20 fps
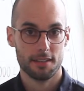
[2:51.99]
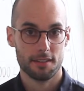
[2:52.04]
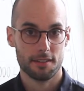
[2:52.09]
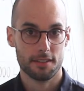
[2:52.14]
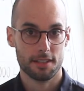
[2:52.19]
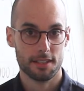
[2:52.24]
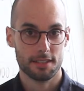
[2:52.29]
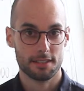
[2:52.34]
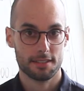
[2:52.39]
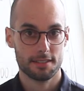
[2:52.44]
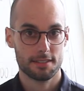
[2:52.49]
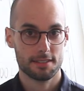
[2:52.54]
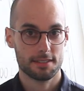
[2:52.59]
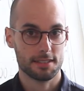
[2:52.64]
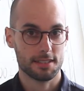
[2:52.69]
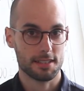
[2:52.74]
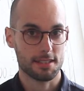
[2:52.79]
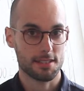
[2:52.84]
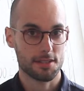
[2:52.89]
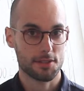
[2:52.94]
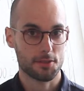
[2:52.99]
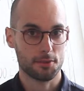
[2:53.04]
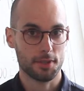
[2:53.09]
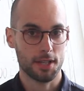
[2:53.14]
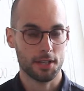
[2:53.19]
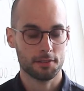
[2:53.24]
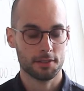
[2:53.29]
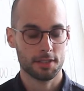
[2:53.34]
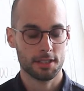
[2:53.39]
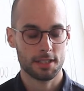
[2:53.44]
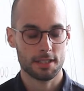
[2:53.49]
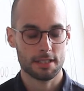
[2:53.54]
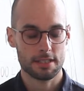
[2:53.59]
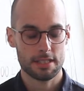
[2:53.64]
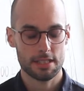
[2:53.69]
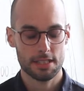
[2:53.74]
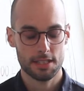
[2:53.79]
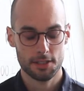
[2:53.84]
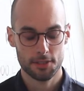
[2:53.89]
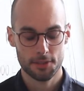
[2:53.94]
that is surrounding
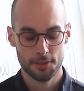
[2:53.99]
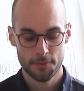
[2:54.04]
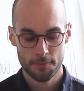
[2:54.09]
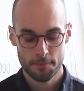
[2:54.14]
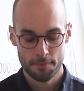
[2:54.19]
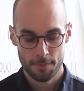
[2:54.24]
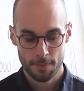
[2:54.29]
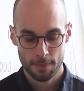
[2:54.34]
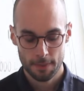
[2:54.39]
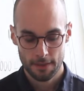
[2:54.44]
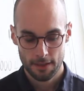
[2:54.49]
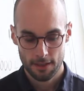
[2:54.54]
us here,